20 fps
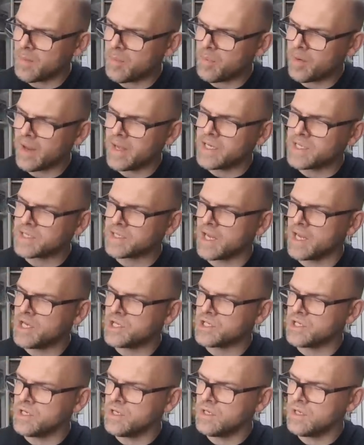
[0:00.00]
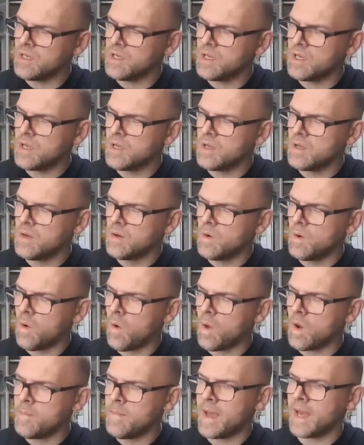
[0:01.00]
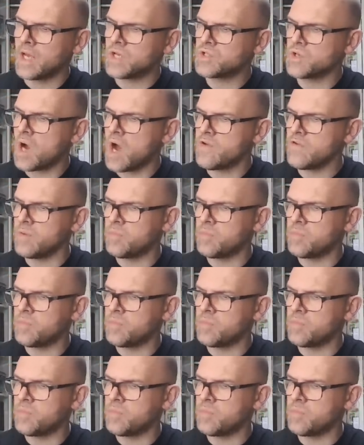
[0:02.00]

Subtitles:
PlayStation or the Mega Drive.